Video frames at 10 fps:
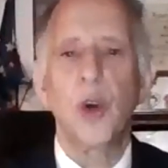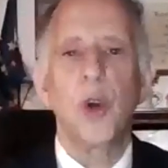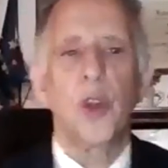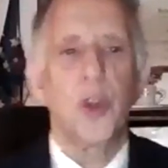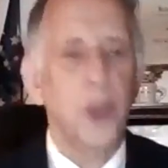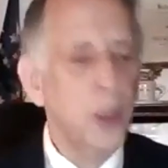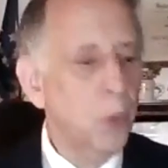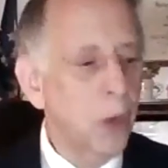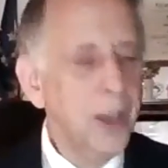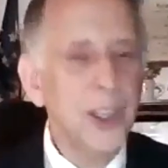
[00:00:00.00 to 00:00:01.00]
The
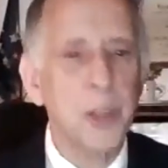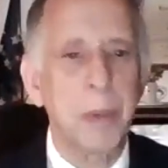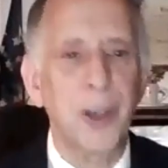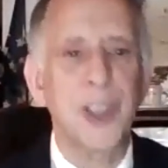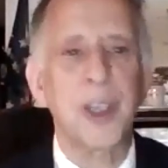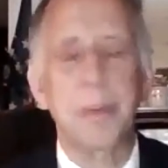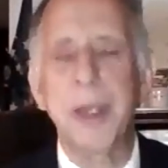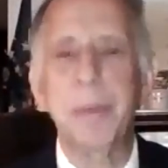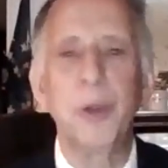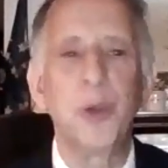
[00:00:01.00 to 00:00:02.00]
one experience that
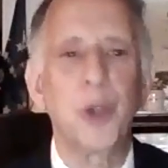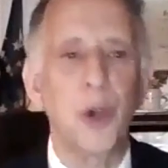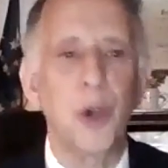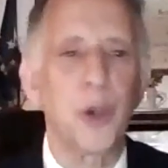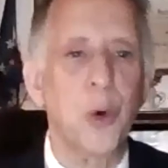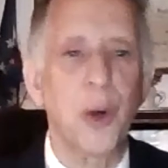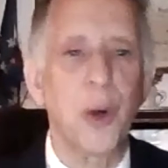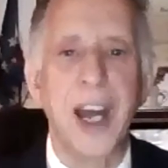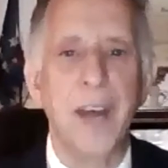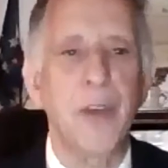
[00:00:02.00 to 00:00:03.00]
people who go to court
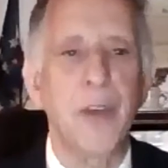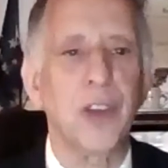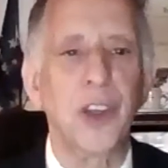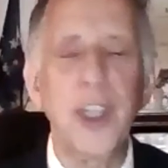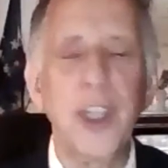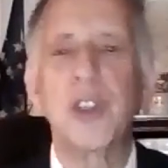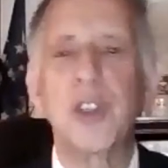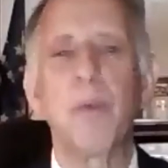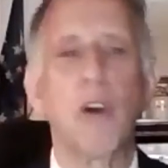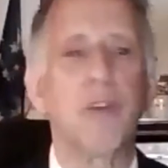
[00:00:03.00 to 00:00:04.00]
have that leaves
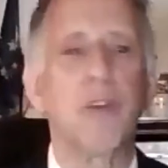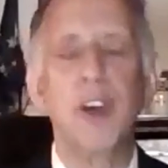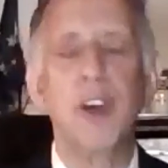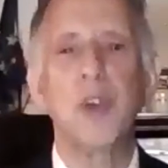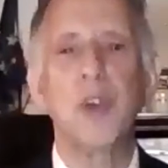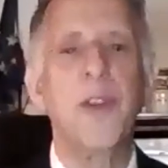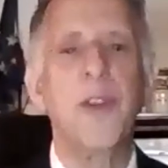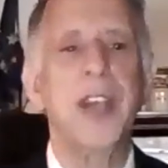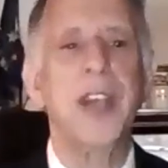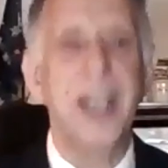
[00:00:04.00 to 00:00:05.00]
them more frustrated
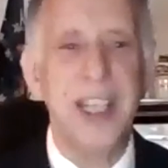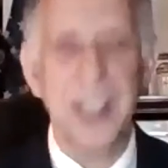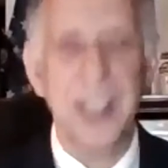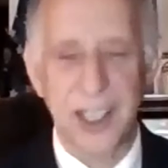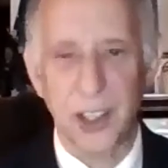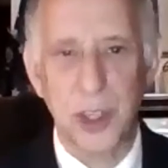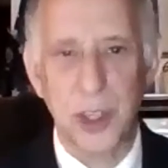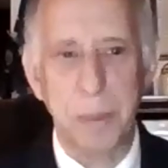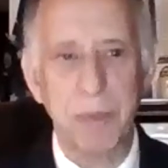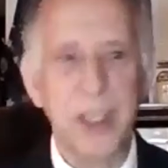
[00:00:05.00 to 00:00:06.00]
than anything else
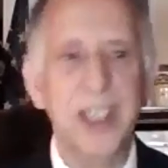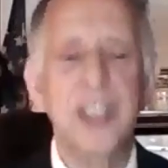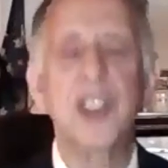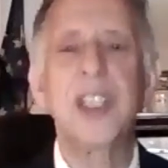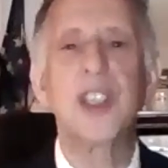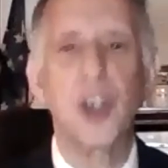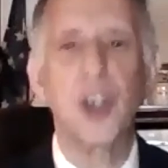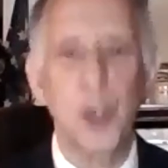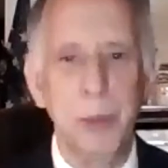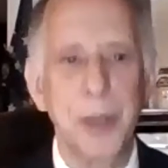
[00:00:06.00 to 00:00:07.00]
is the
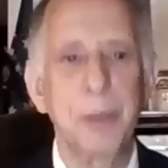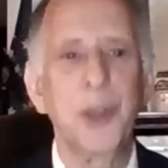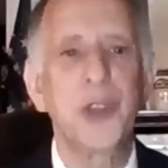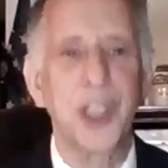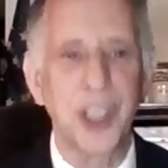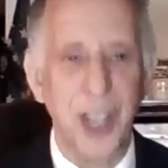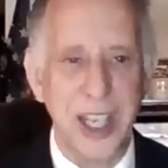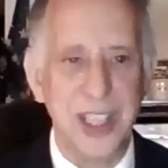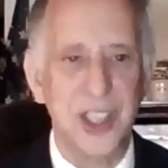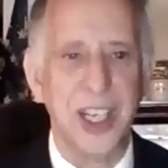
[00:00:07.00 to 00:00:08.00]
interminable
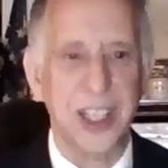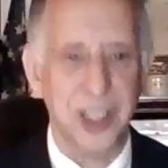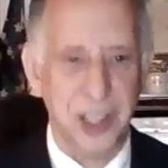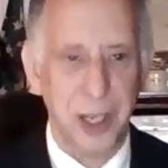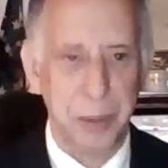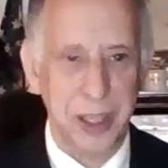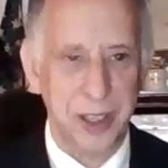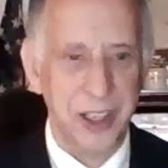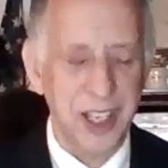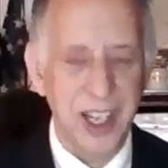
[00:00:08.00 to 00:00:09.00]
delays that can come in.
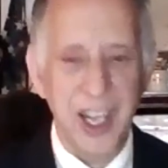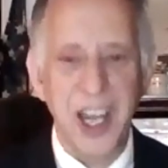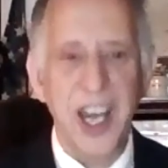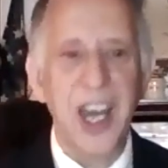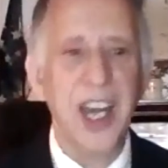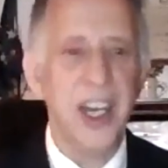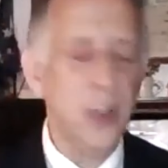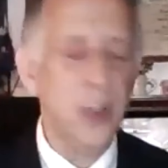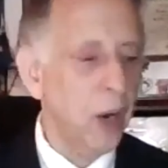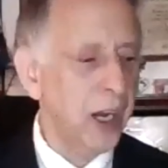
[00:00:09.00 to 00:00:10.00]

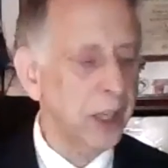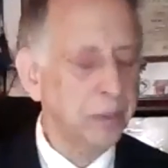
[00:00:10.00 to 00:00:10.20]
And while